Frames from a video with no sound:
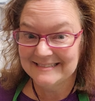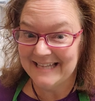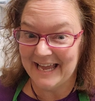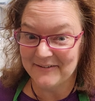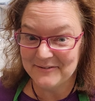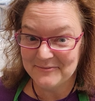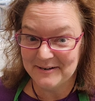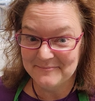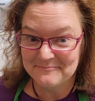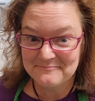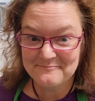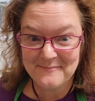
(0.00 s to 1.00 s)
Hey everyone.
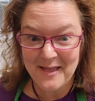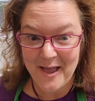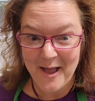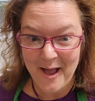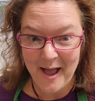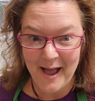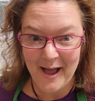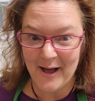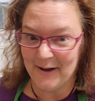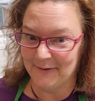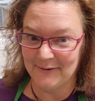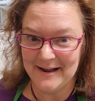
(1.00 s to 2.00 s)

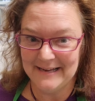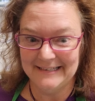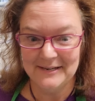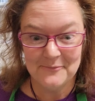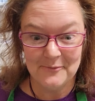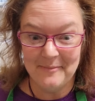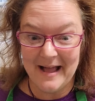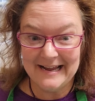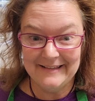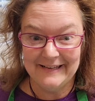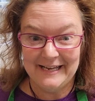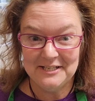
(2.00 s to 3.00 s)
All right, we're back
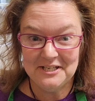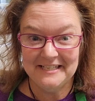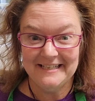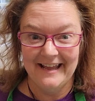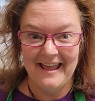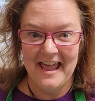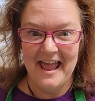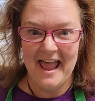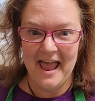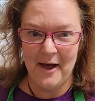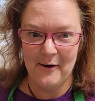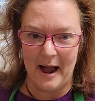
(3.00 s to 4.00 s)
in the kitchen
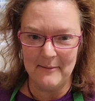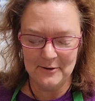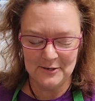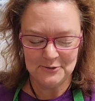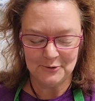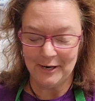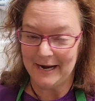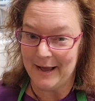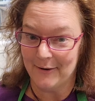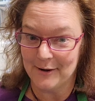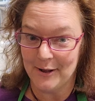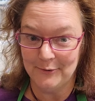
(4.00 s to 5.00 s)
and I'm gonna try
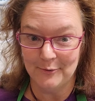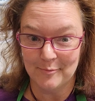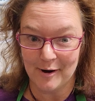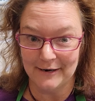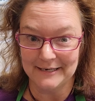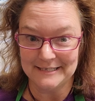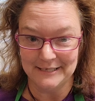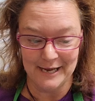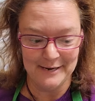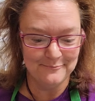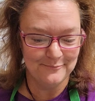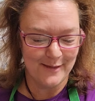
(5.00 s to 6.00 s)
out a new product
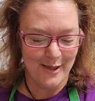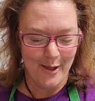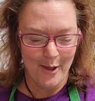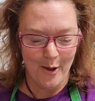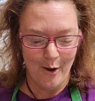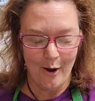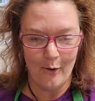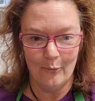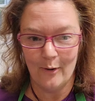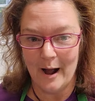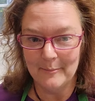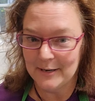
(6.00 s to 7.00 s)
tonight.
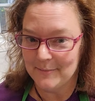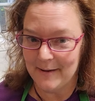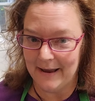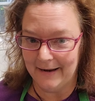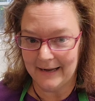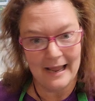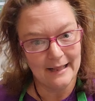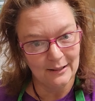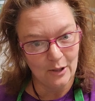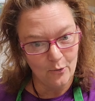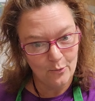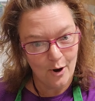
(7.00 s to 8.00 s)
I'm gonna make a
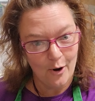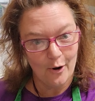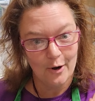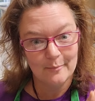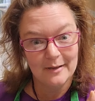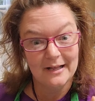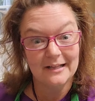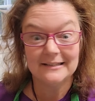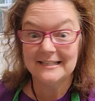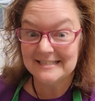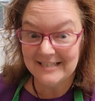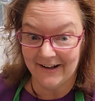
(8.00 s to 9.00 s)
low carb
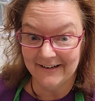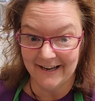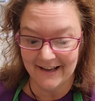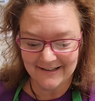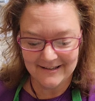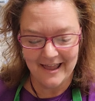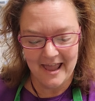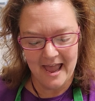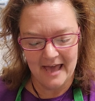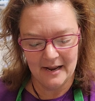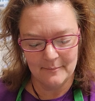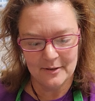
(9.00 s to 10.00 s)
lasagna
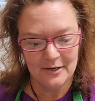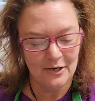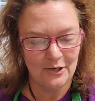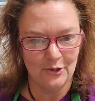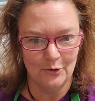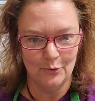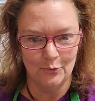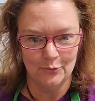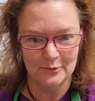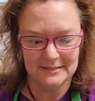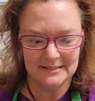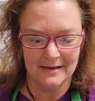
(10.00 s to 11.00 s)
and I'm gonna
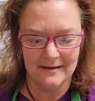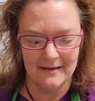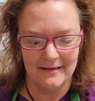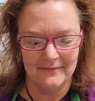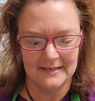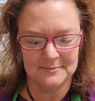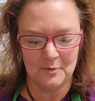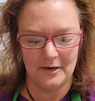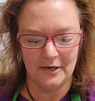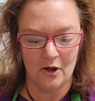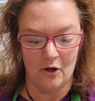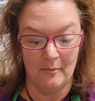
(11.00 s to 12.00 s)
use this
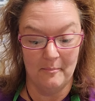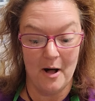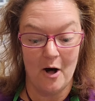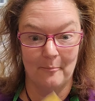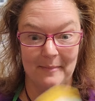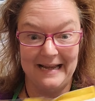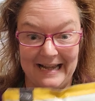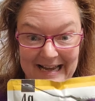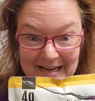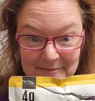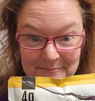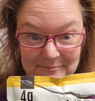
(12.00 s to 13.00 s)
product called Palmini.